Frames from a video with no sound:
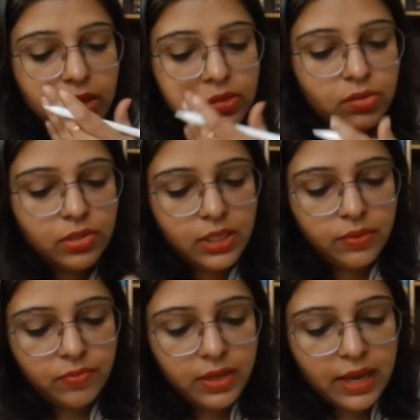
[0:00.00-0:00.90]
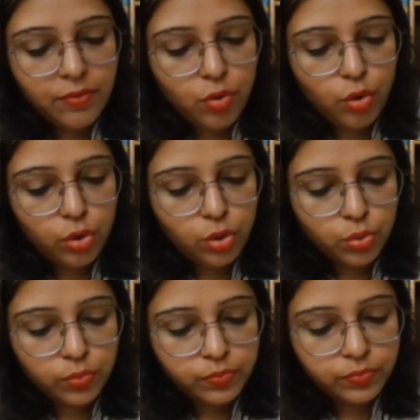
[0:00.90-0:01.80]
So see, we have
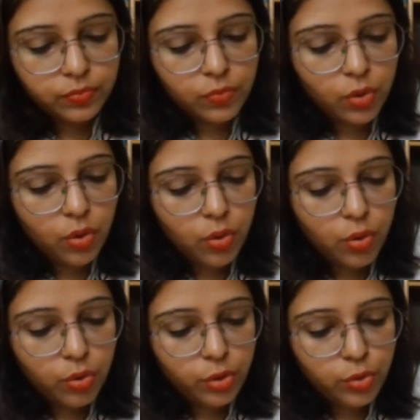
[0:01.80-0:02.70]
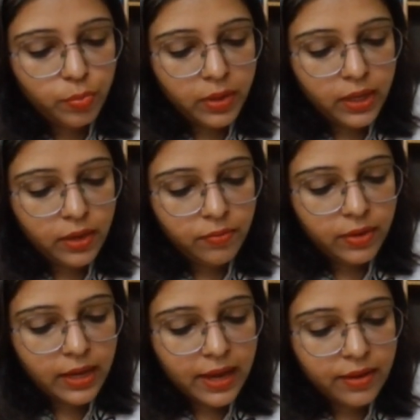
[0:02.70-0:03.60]
O2. So O2 may
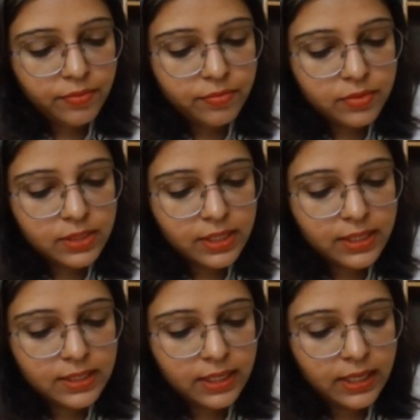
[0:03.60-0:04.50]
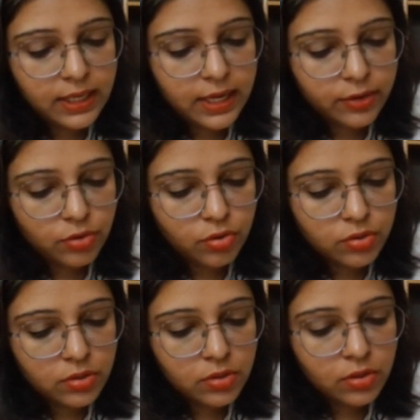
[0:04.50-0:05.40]
we have 16
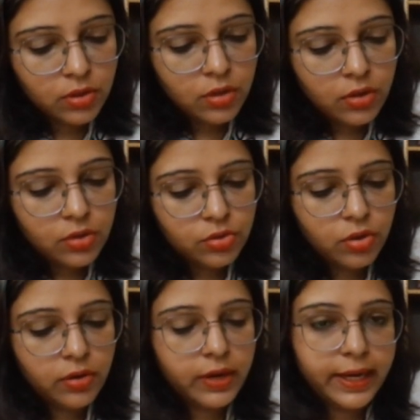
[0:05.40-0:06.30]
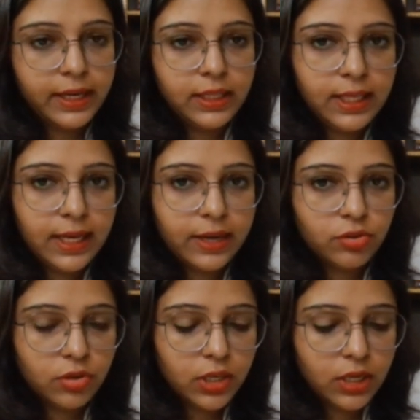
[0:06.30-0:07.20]
electrons. So on writing the
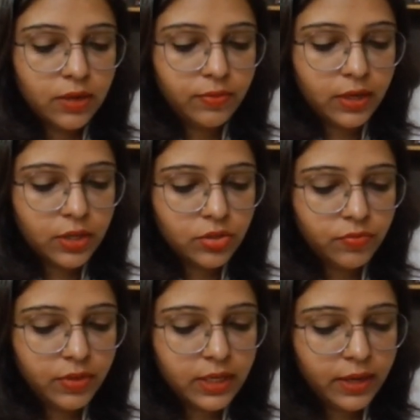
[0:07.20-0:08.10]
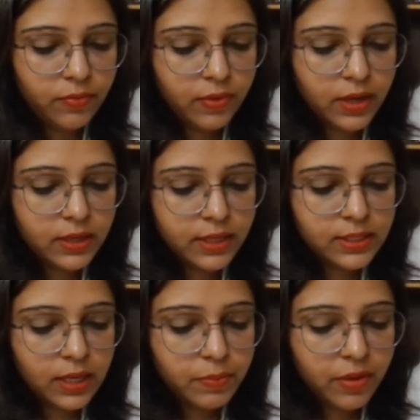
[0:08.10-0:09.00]
electronic configuration, we write 1
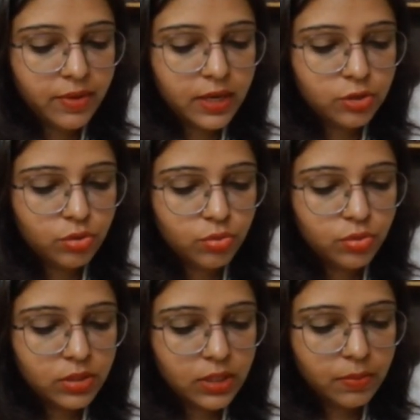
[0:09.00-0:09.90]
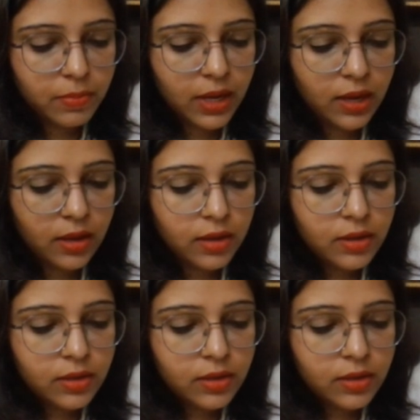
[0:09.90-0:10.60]
sigma 1s2, sigma